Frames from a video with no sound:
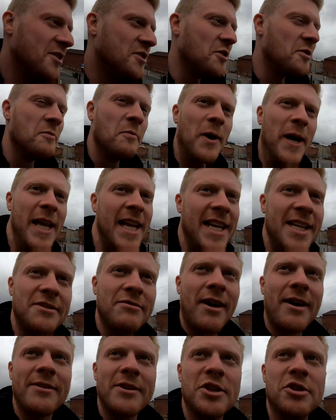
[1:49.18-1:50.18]
Doing
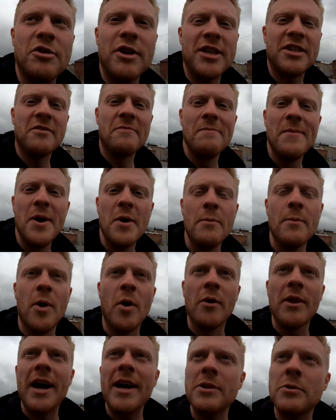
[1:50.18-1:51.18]
wheelies around the streets of
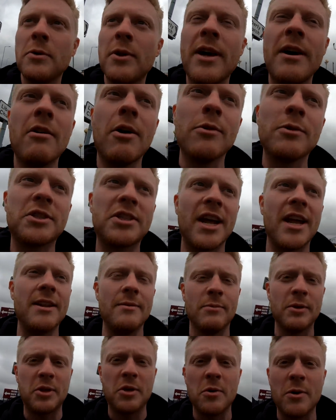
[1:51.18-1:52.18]
Millmoor. That's what their old
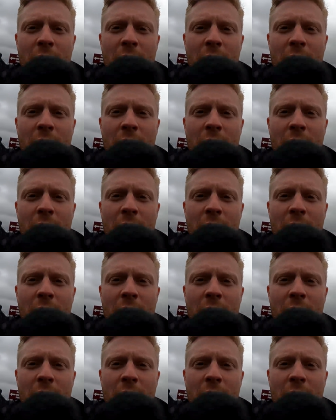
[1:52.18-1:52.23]
stadium was